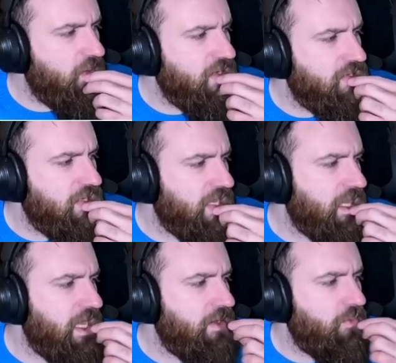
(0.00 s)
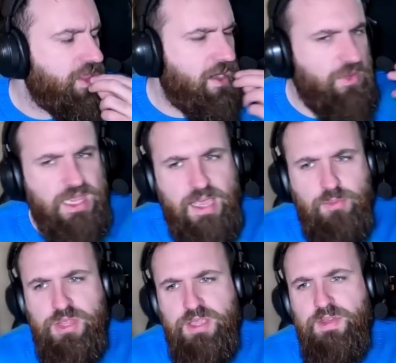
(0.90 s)
label
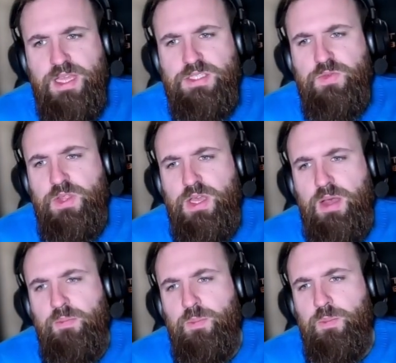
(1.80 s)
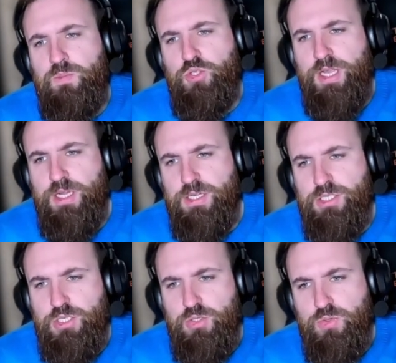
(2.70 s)
the events for the trigger
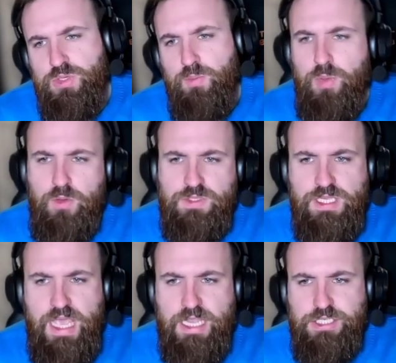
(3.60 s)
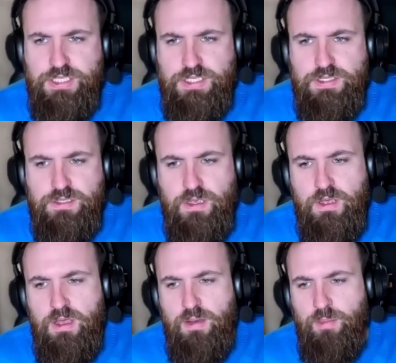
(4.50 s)
to compose the actions,
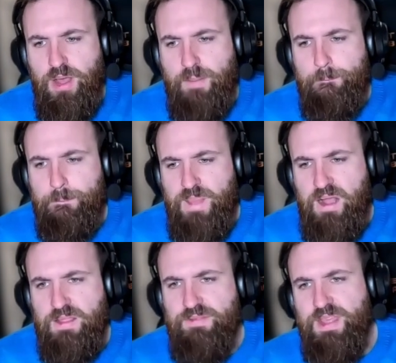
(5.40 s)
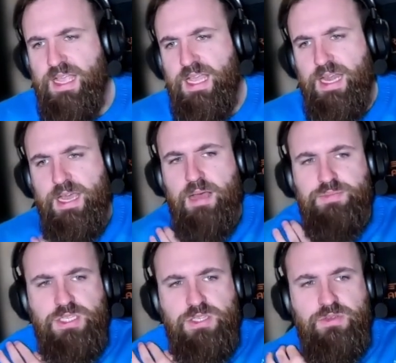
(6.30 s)
but I'll leave that kind of up to
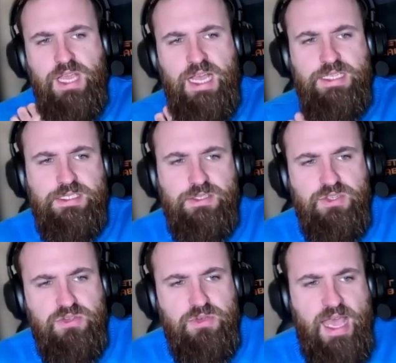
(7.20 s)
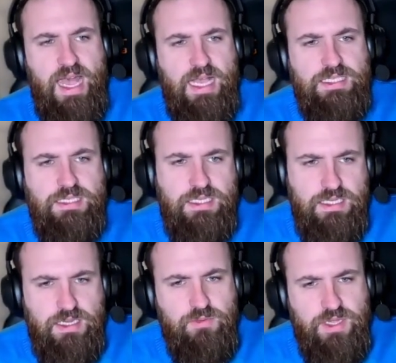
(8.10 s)
you guys to ask,
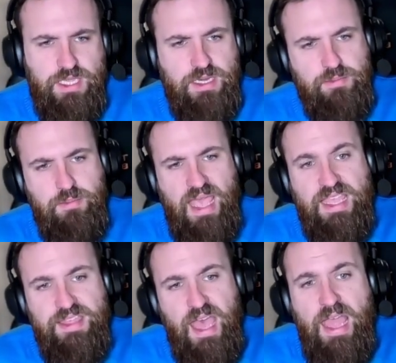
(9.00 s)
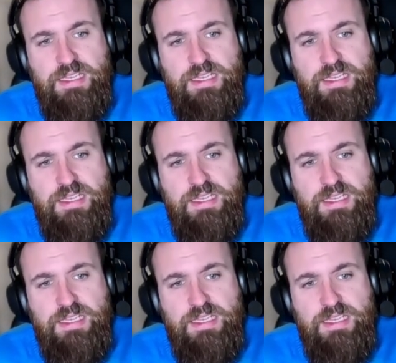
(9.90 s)
and we can make that